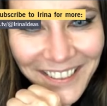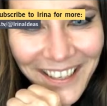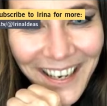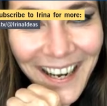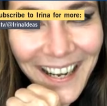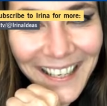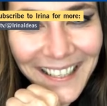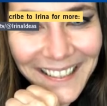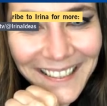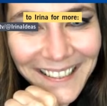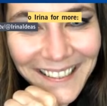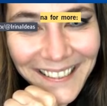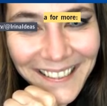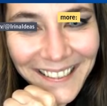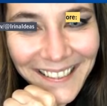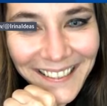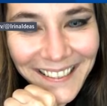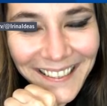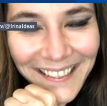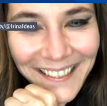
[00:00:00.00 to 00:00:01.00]
right?
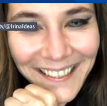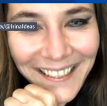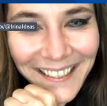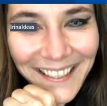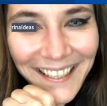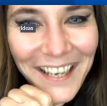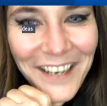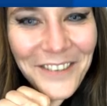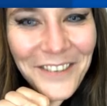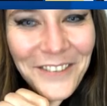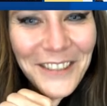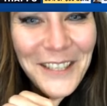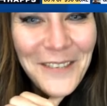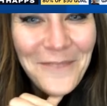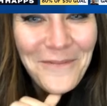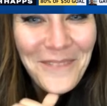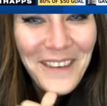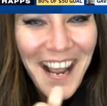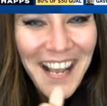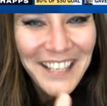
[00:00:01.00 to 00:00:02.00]
For
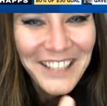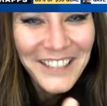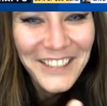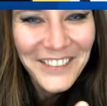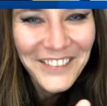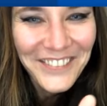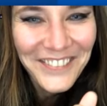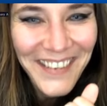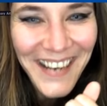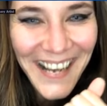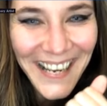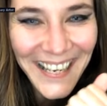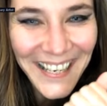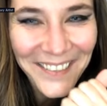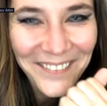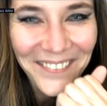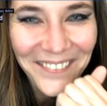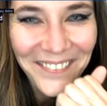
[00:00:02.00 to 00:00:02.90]
the price of one.